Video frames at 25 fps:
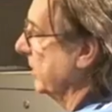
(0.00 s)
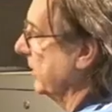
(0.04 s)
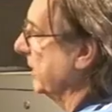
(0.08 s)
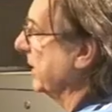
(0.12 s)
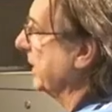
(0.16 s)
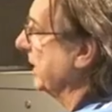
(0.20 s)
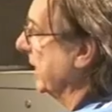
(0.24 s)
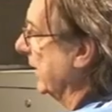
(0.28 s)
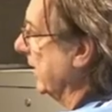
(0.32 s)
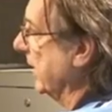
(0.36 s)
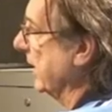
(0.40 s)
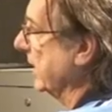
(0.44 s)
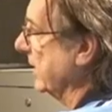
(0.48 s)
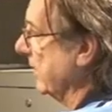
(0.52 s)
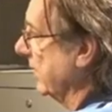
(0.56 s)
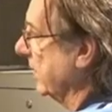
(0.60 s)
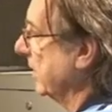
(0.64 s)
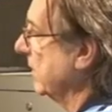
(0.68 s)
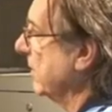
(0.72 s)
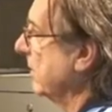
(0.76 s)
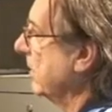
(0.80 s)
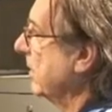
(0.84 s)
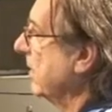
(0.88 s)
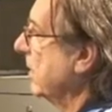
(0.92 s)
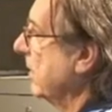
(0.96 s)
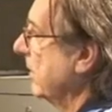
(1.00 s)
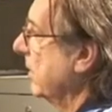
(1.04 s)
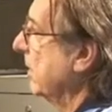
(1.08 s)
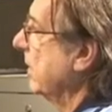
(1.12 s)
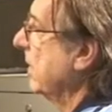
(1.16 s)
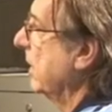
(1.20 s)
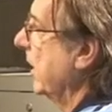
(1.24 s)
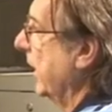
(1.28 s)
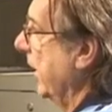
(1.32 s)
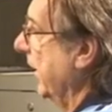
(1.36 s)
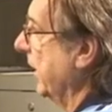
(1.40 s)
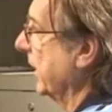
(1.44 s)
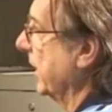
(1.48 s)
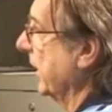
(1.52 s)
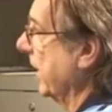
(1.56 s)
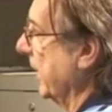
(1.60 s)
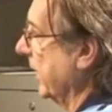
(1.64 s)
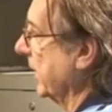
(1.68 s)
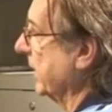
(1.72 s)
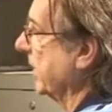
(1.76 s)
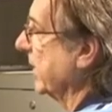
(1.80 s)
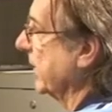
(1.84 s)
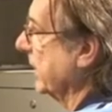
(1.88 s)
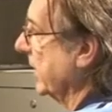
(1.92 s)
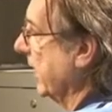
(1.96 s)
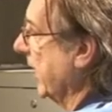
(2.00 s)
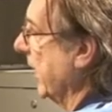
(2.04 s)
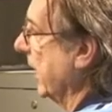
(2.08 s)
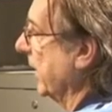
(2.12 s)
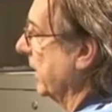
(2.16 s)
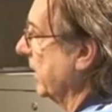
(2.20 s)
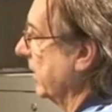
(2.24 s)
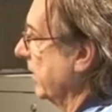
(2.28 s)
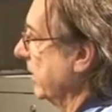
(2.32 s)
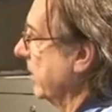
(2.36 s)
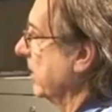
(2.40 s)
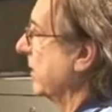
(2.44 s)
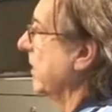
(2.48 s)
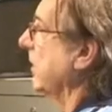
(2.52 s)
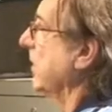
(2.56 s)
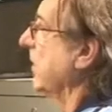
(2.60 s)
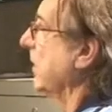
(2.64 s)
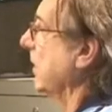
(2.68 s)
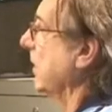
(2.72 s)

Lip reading: with the data, how to get the data